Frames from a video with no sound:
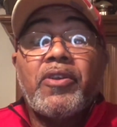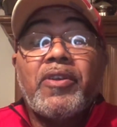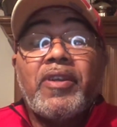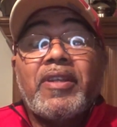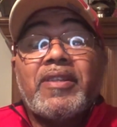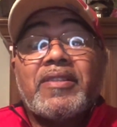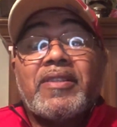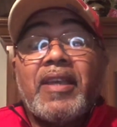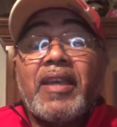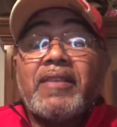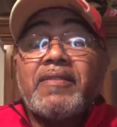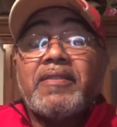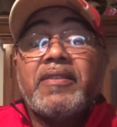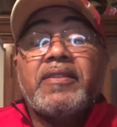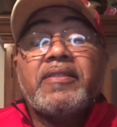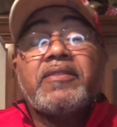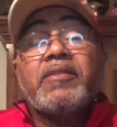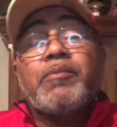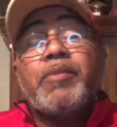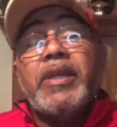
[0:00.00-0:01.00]
and
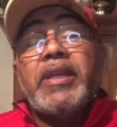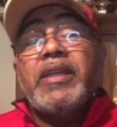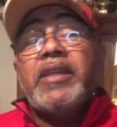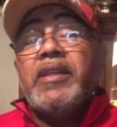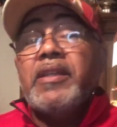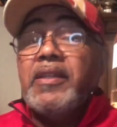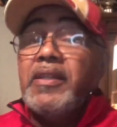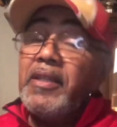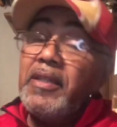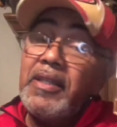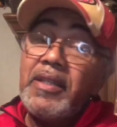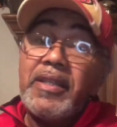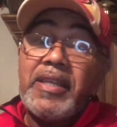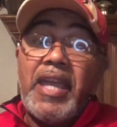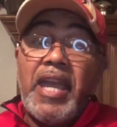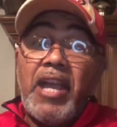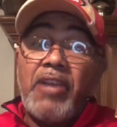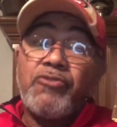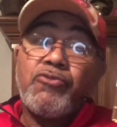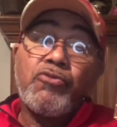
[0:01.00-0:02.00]
sexy to me,
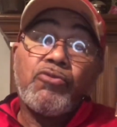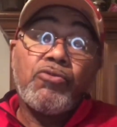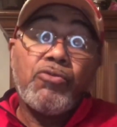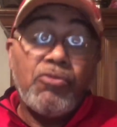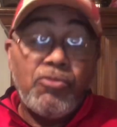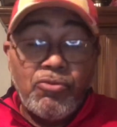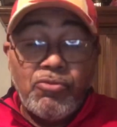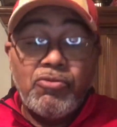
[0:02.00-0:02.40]
casual,